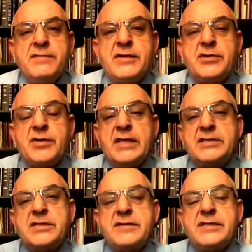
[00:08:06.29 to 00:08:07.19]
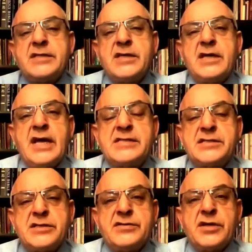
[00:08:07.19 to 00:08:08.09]
When you enter in the
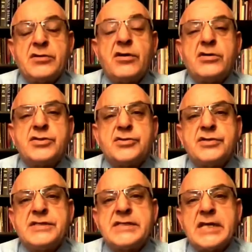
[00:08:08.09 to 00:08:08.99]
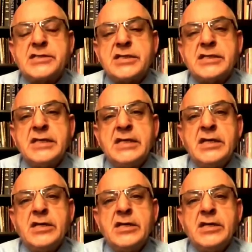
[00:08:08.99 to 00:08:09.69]
Assyrian or Ashuri section,